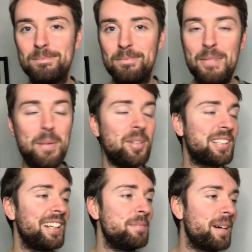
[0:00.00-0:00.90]
maybe
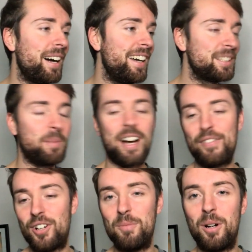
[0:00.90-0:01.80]
slightly biased, but I've
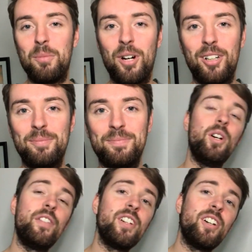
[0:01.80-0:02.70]
gone 1-1.
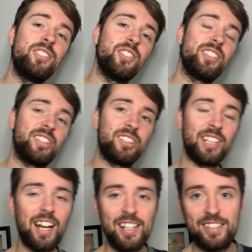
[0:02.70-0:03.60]
Moving on to the
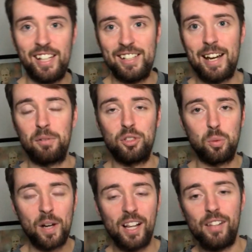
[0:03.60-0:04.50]
Saturday now,
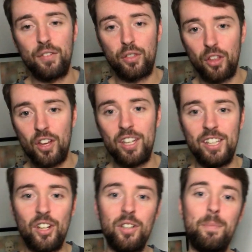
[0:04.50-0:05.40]

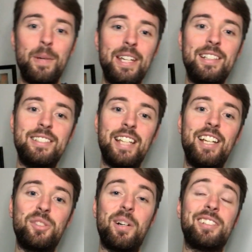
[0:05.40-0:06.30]
12:30 on BT.
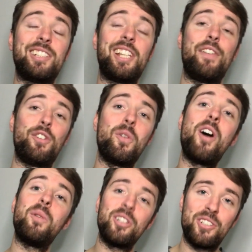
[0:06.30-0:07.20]
So as I say, if you
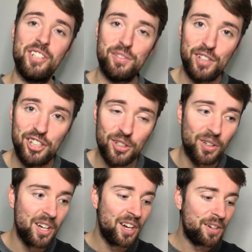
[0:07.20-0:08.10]
are watching this
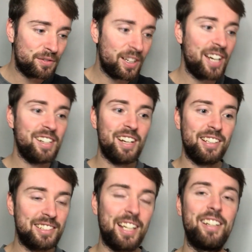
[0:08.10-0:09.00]
video Friday
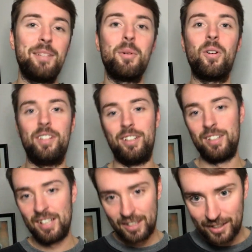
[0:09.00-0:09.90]
night, Saturday morning,
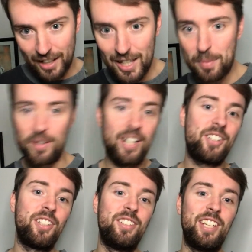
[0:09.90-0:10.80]
get your
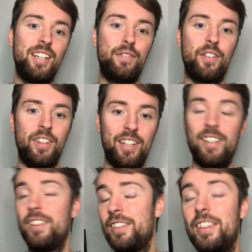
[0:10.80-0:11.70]
predictions in for
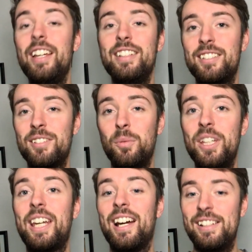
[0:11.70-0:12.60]
these
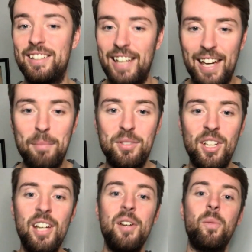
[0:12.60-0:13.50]
weekend games.
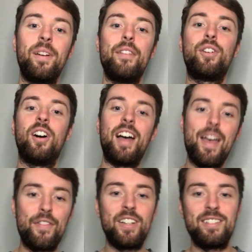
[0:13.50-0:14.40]
We have got
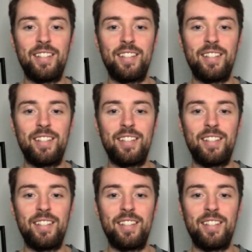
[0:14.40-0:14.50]
Everton